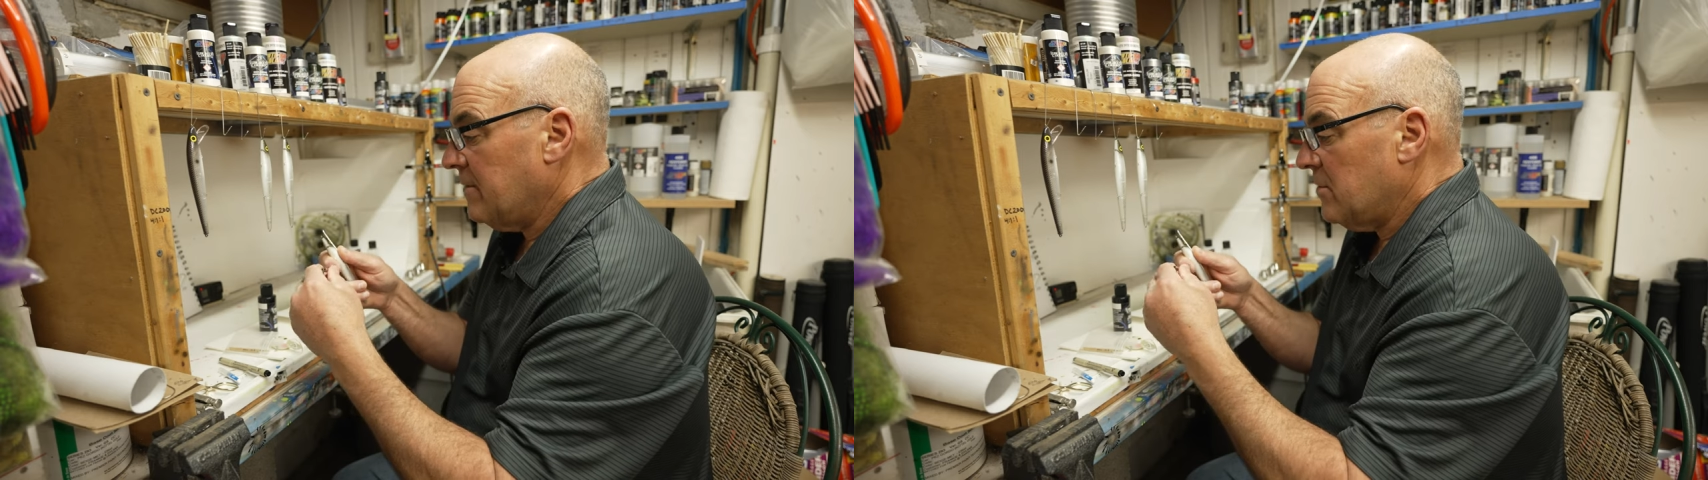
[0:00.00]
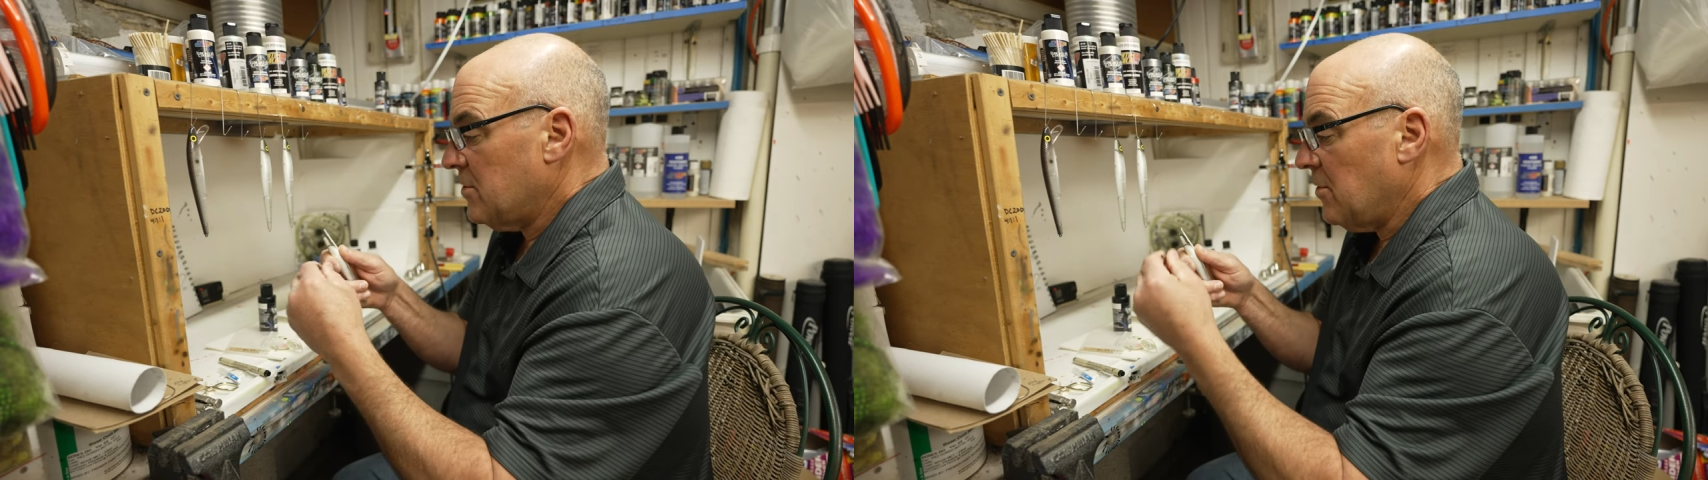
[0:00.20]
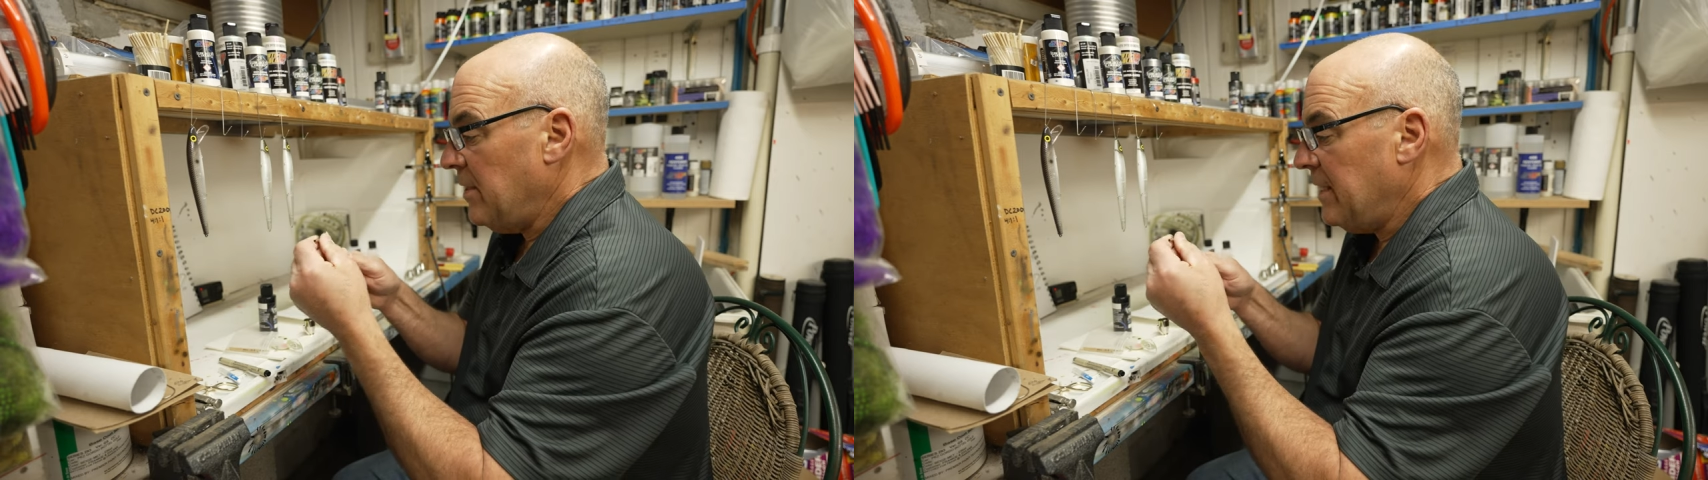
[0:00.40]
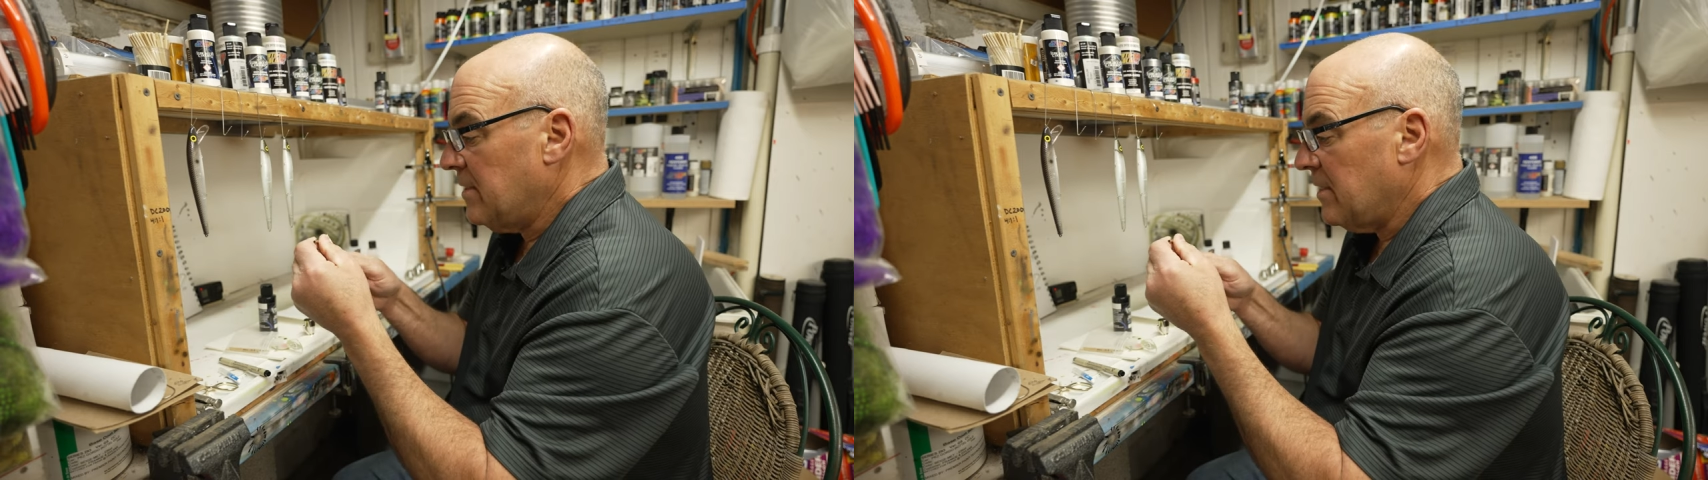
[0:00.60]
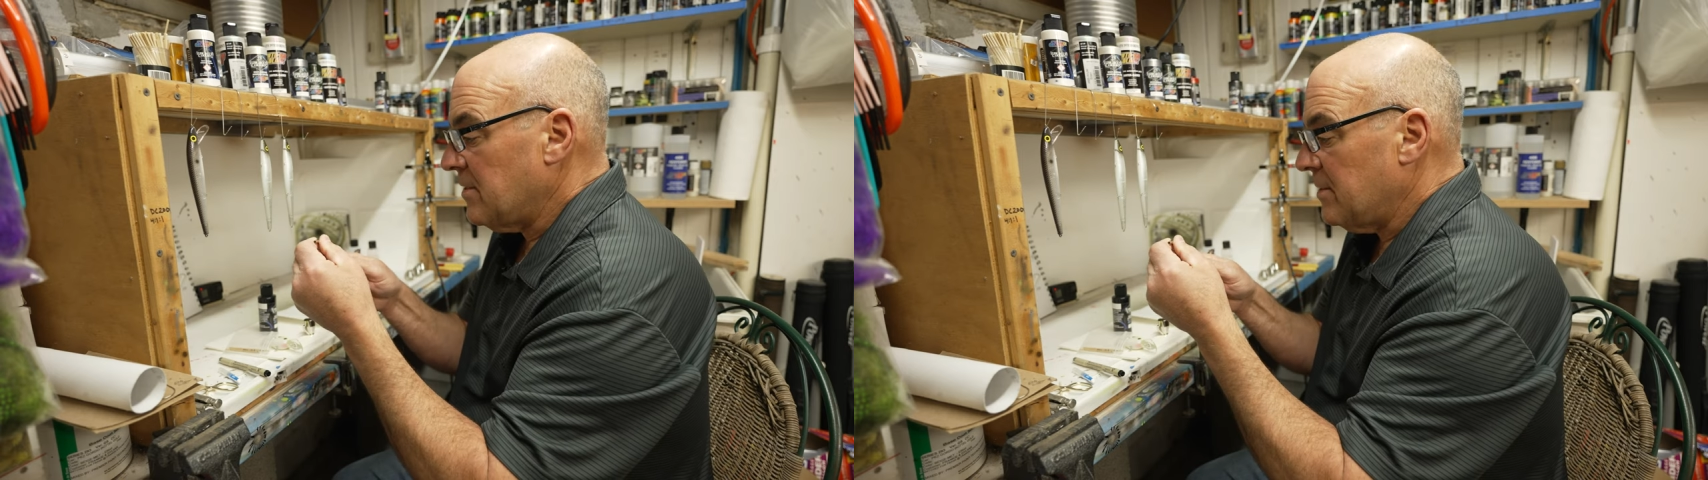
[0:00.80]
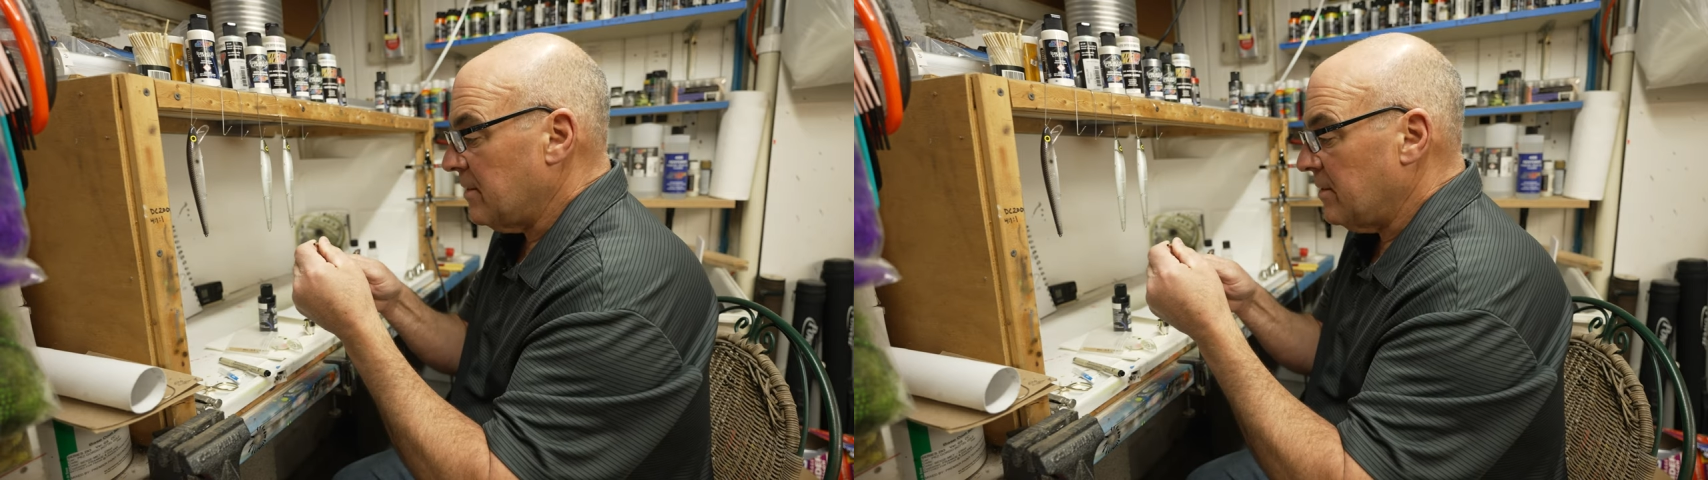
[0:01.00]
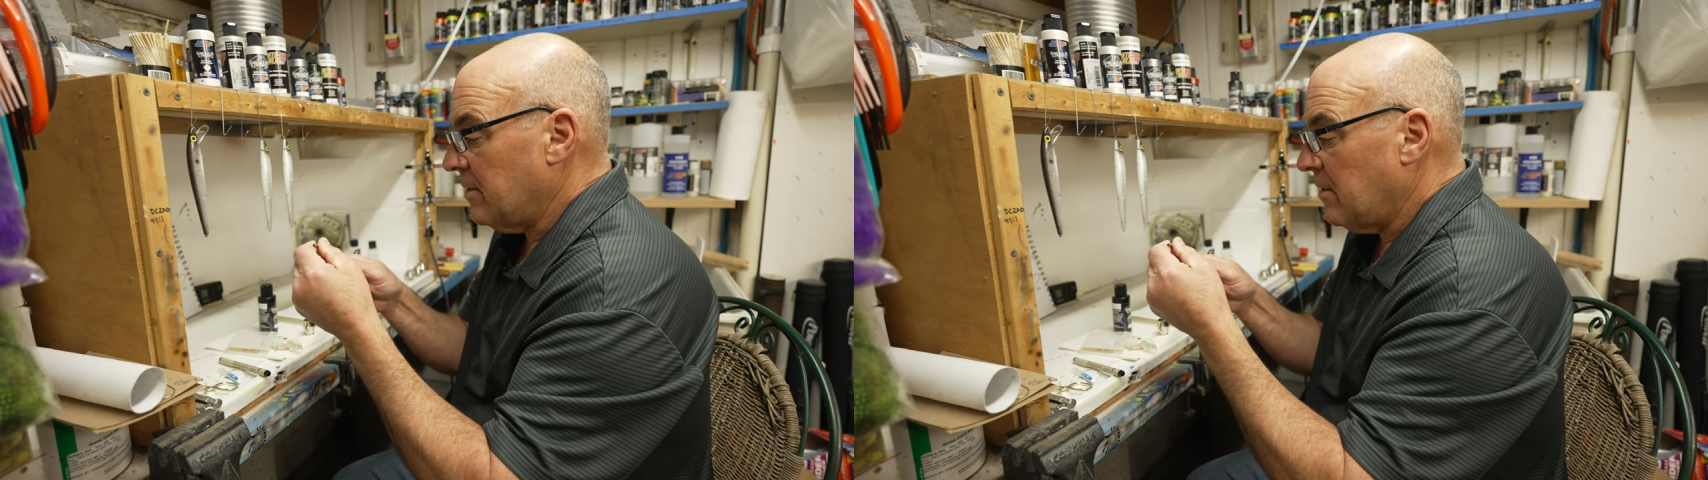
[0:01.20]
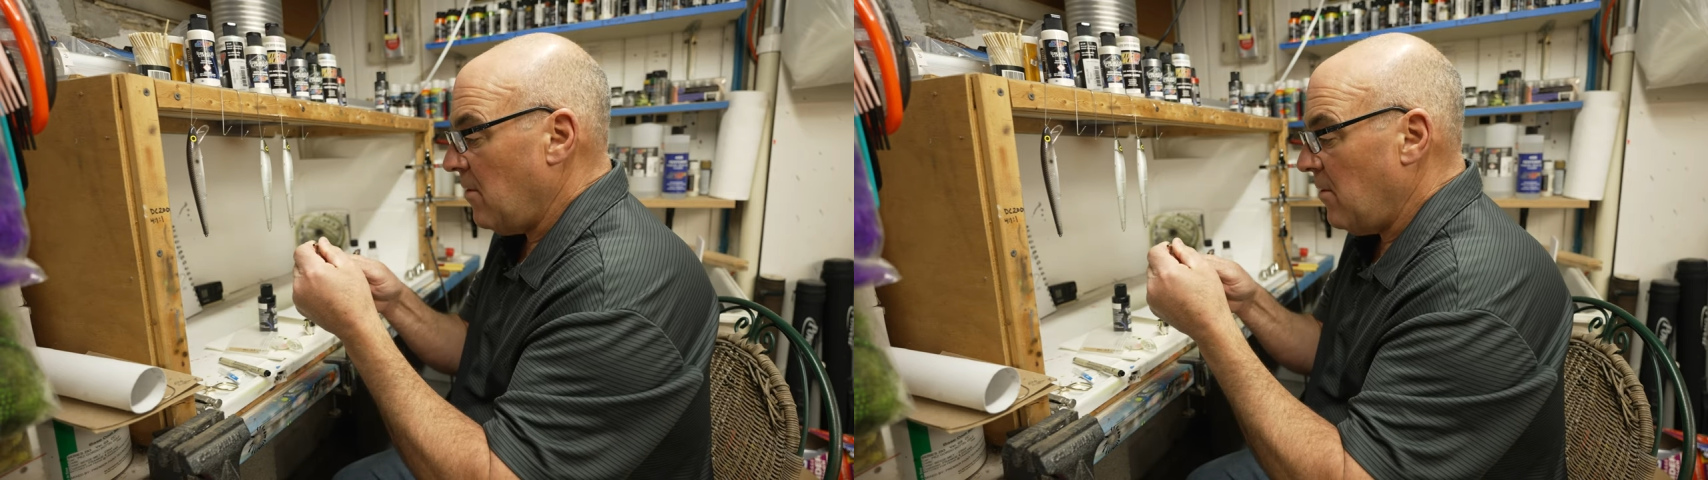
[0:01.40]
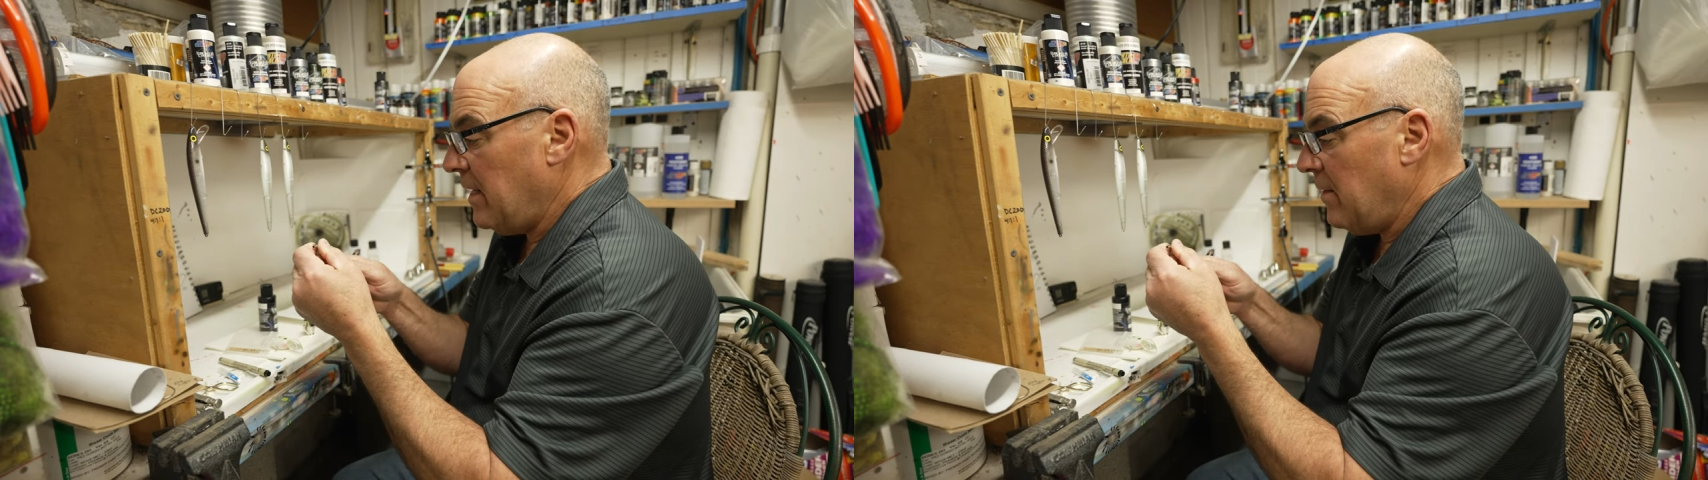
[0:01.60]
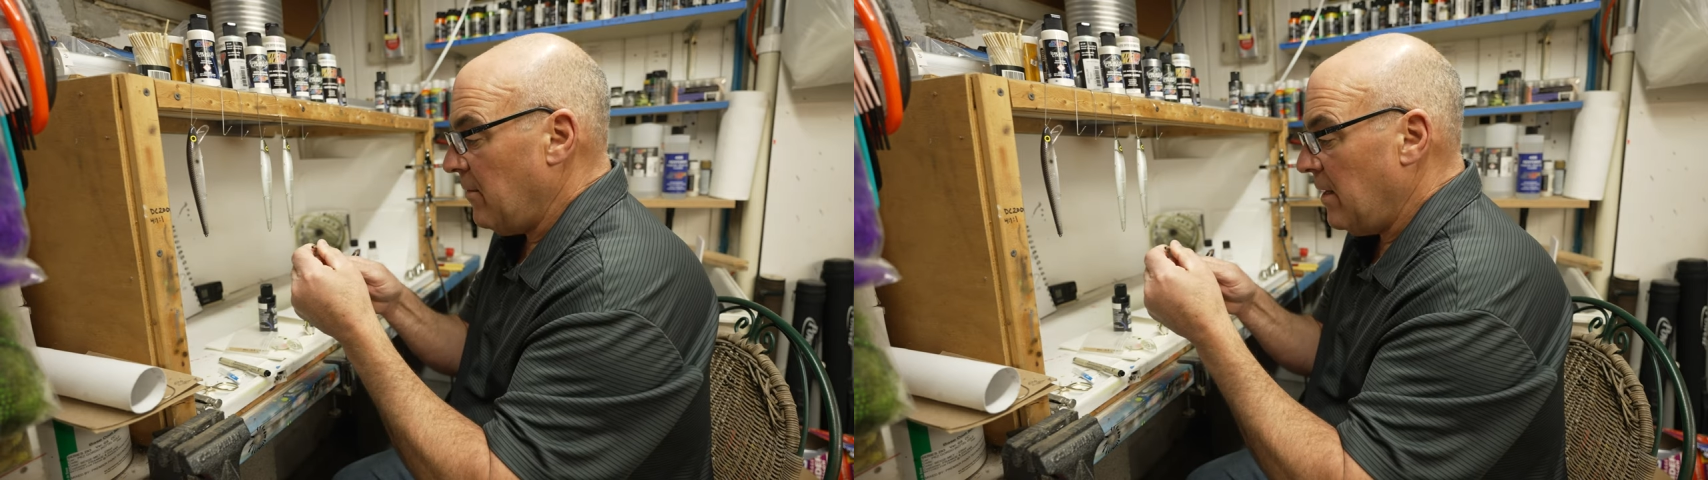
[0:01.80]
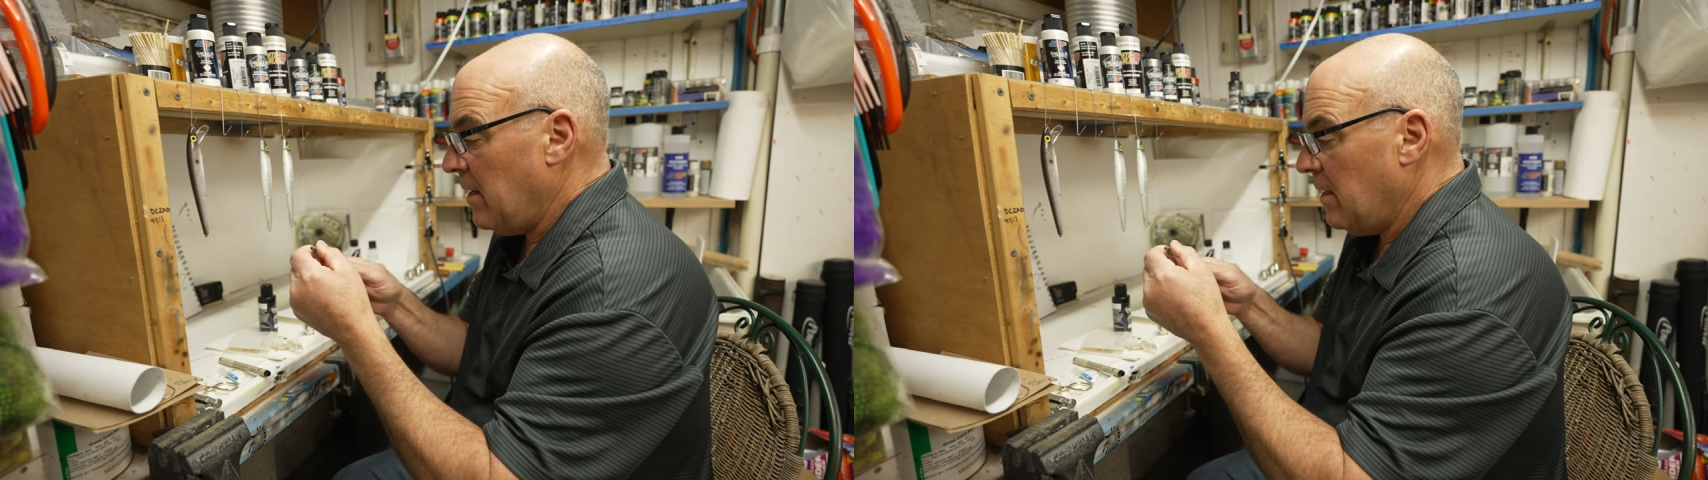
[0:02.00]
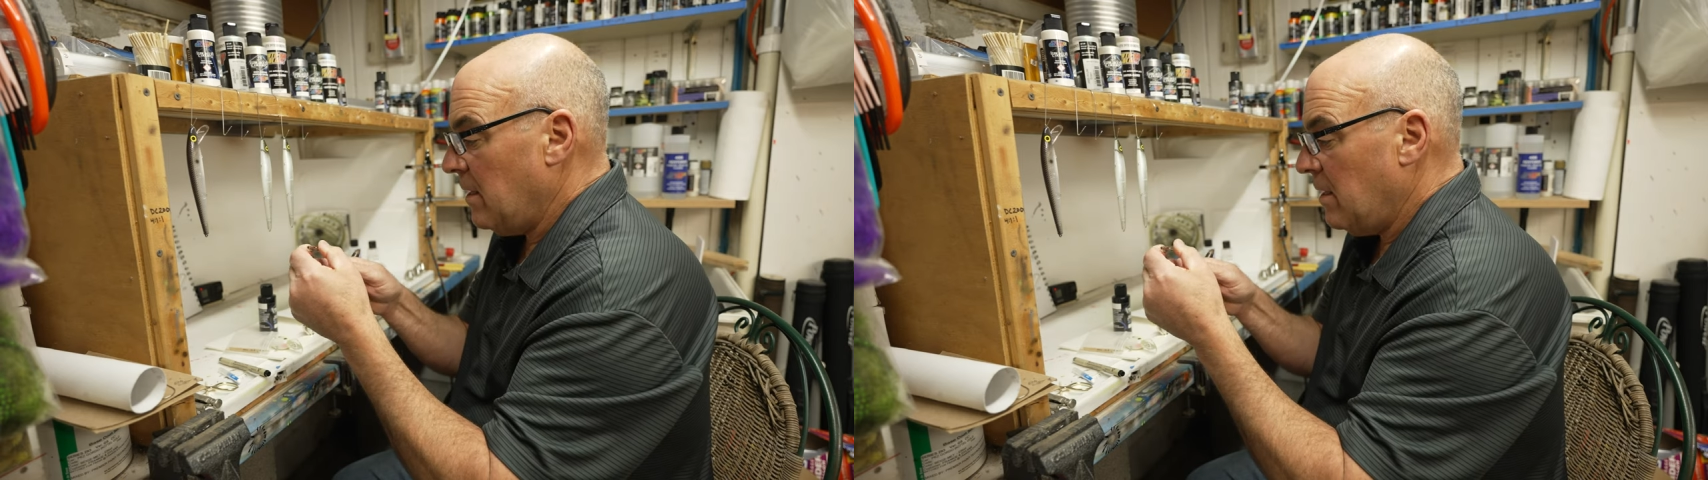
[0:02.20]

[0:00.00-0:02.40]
so it doesn't go anywhere.